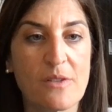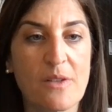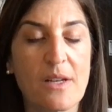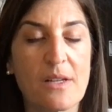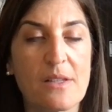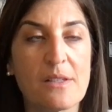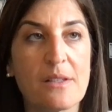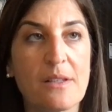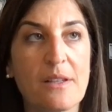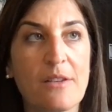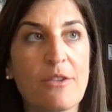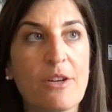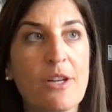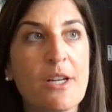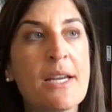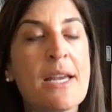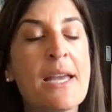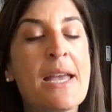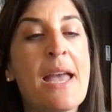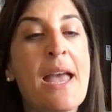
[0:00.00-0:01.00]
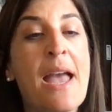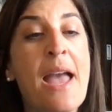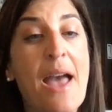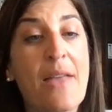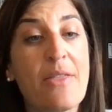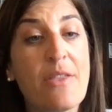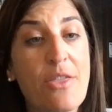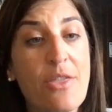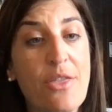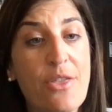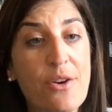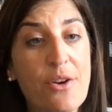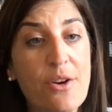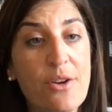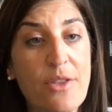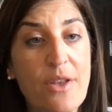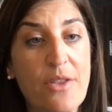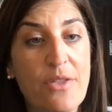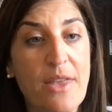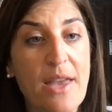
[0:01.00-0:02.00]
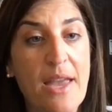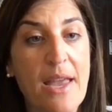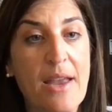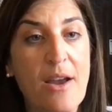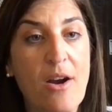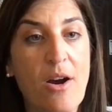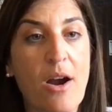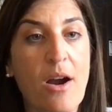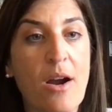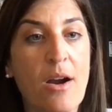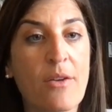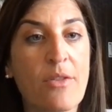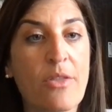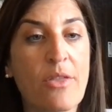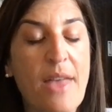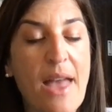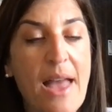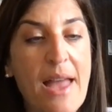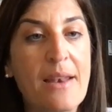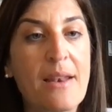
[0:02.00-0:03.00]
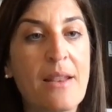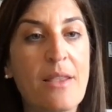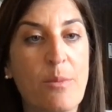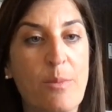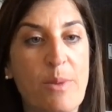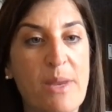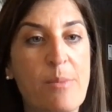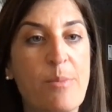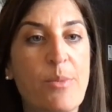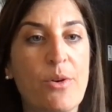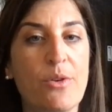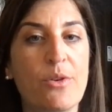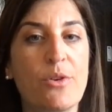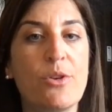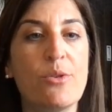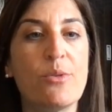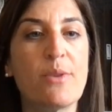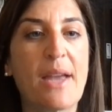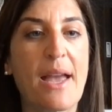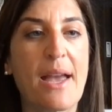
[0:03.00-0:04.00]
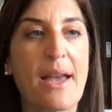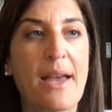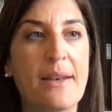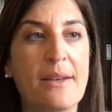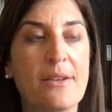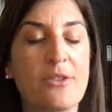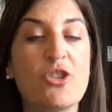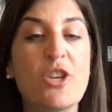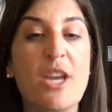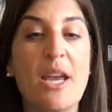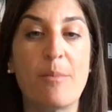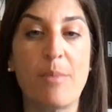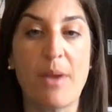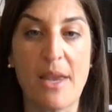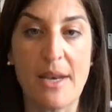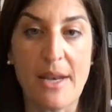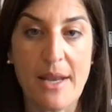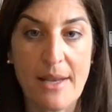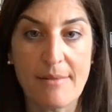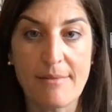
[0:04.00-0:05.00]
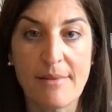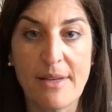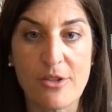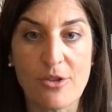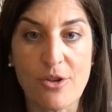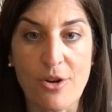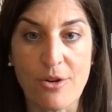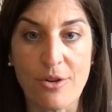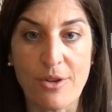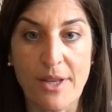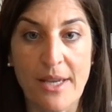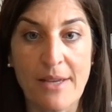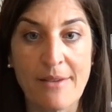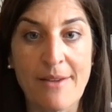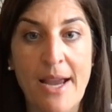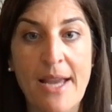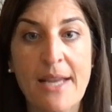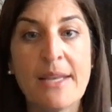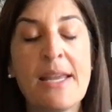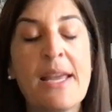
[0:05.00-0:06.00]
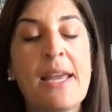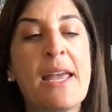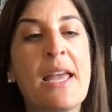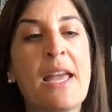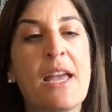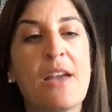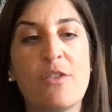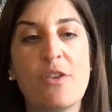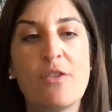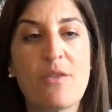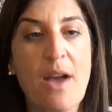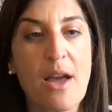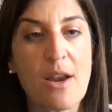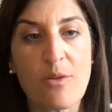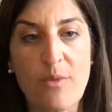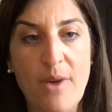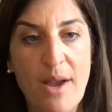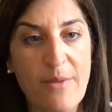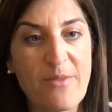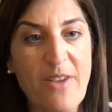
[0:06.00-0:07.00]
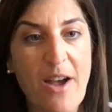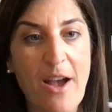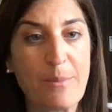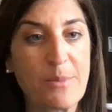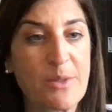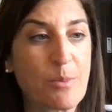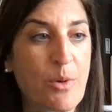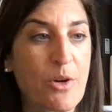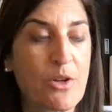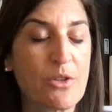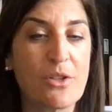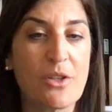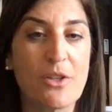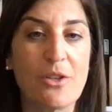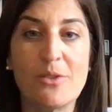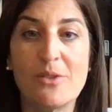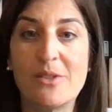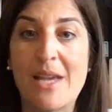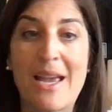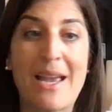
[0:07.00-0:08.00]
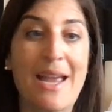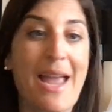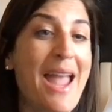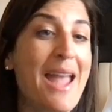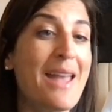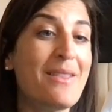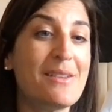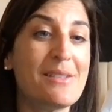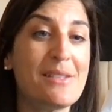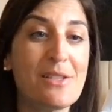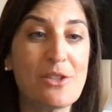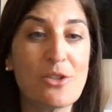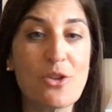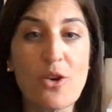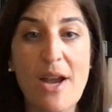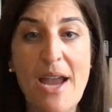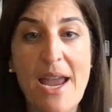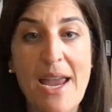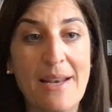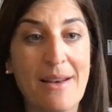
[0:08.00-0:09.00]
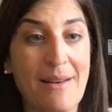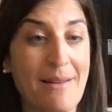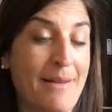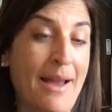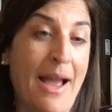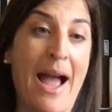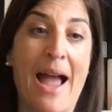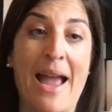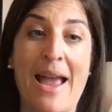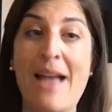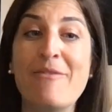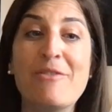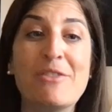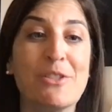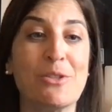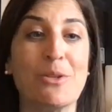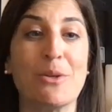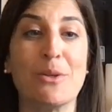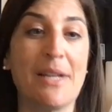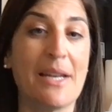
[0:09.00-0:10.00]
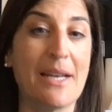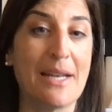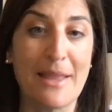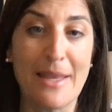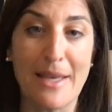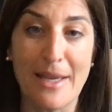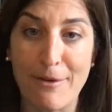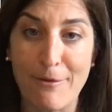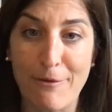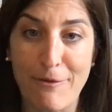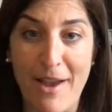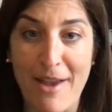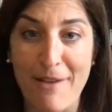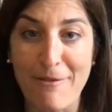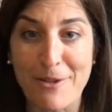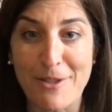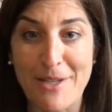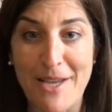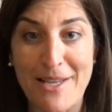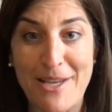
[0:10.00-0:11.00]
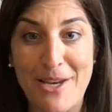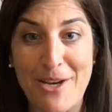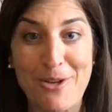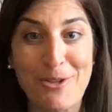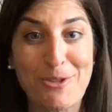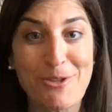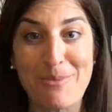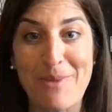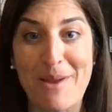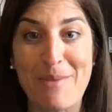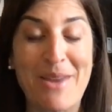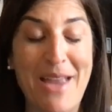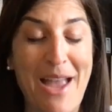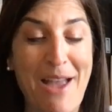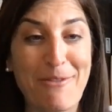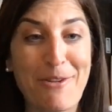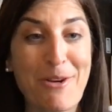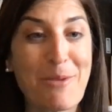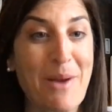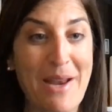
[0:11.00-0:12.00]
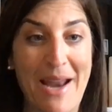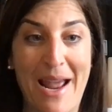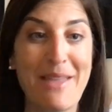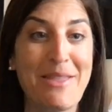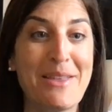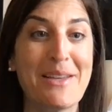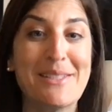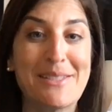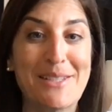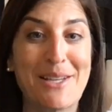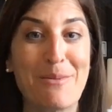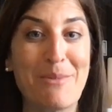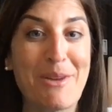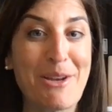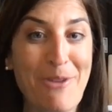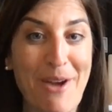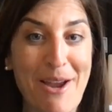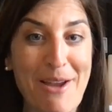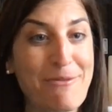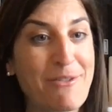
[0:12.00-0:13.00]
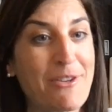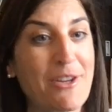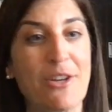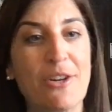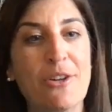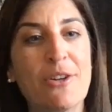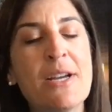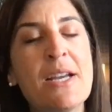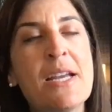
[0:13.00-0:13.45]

going to deliver. And then third, that they are then the people who can champion it internally, right? If you've got a RevOps person who's saying, hey, this is great, I haven't sold anything in 5 or 10 years or maybe ever, but I think it's going to be great for you.